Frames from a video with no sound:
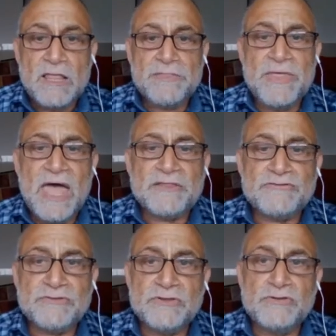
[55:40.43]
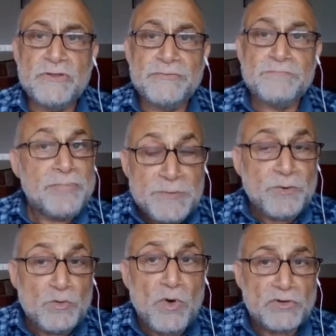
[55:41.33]
that
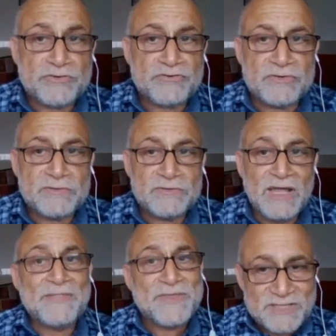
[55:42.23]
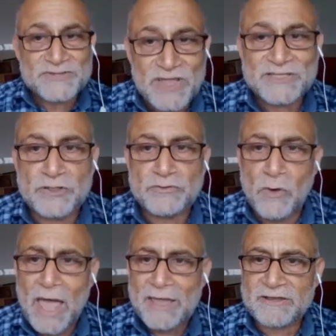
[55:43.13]
people watched and they decided to
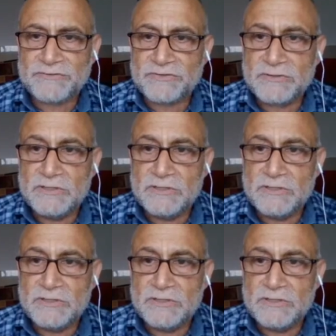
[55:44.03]
act.